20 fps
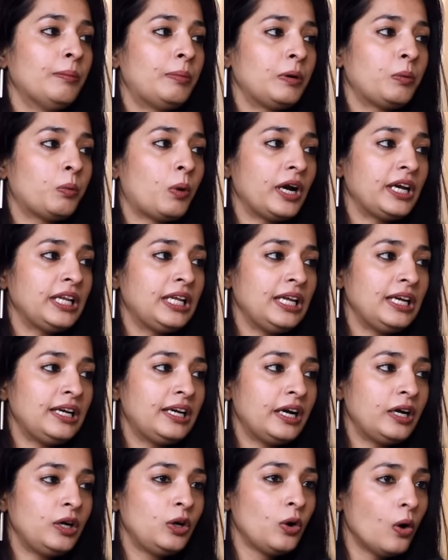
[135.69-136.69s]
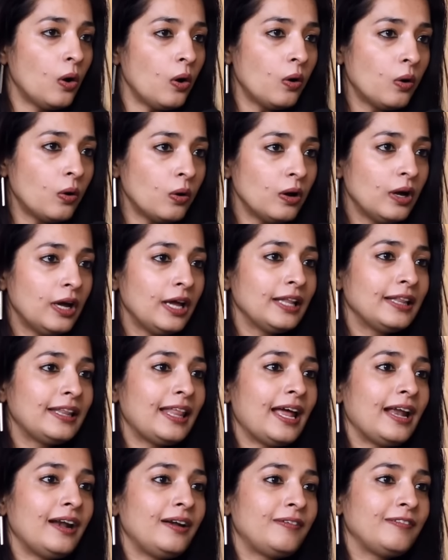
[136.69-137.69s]
But what he didn't know
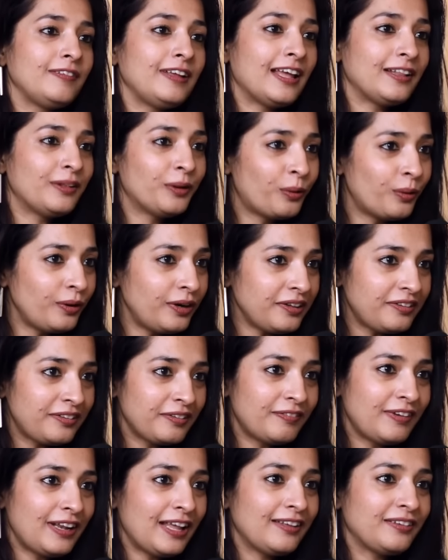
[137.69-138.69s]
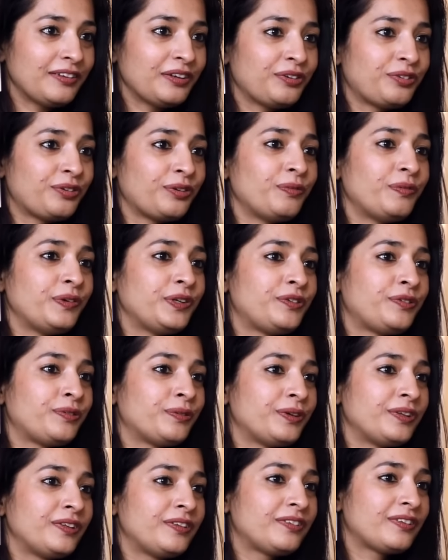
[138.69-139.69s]
that we had the oldest civilization which
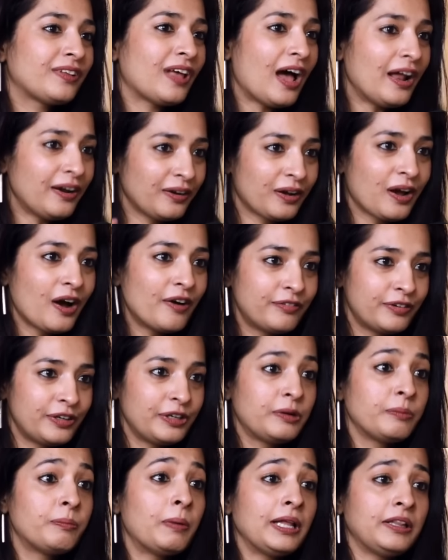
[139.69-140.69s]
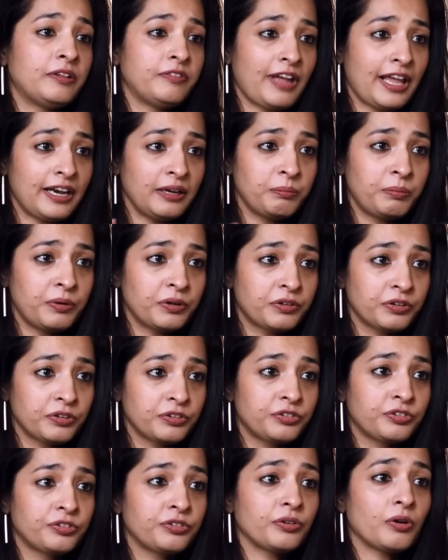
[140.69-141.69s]
was uncovered by the very
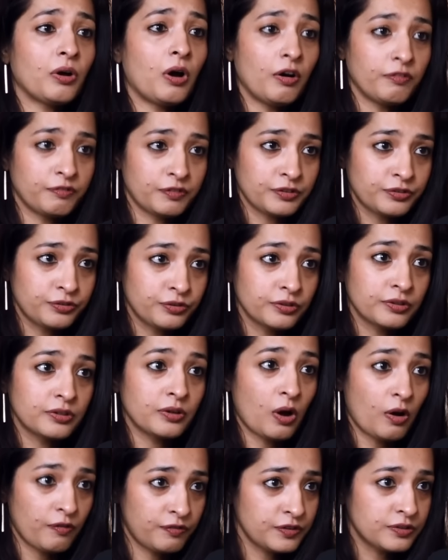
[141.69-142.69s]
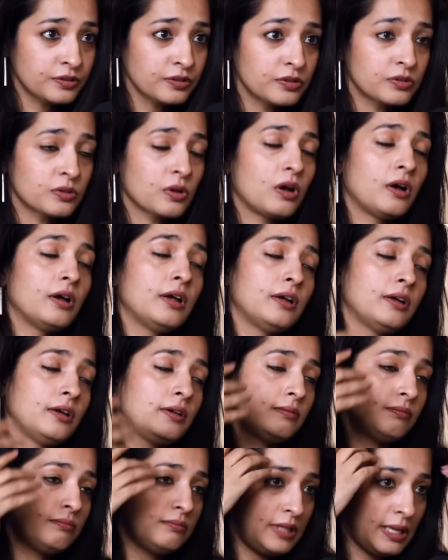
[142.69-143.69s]
British officer, officers
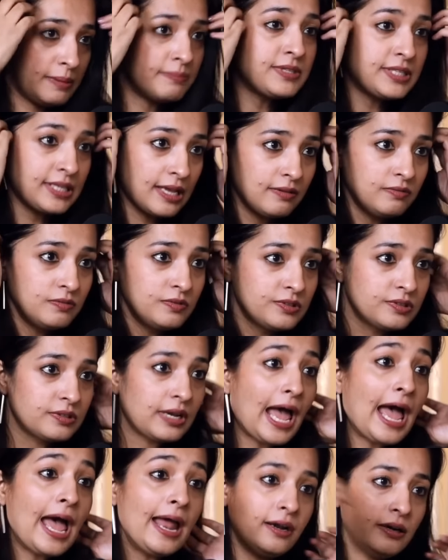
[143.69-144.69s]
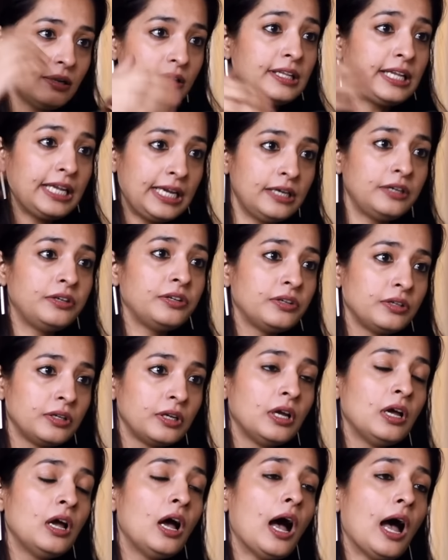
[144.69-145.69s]
themselves and the
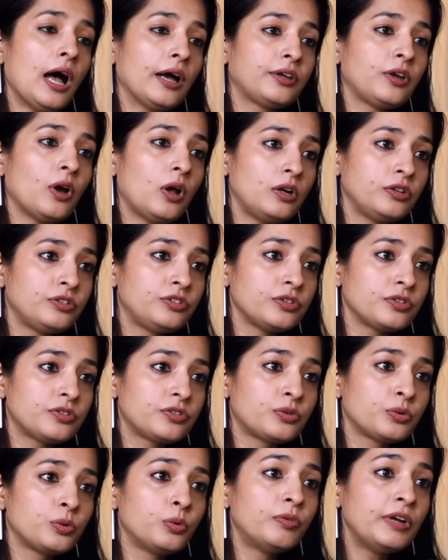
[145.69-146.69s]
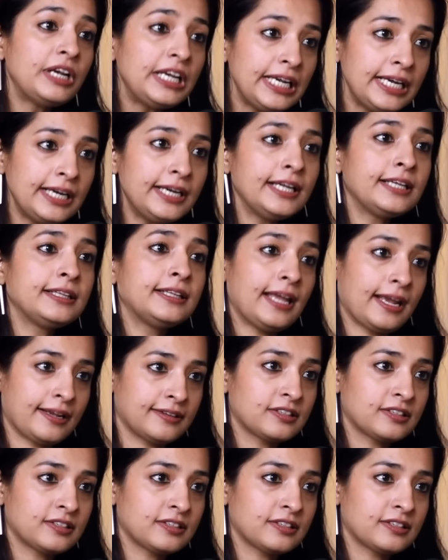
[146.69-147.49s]
Indian archaeologists who were leading the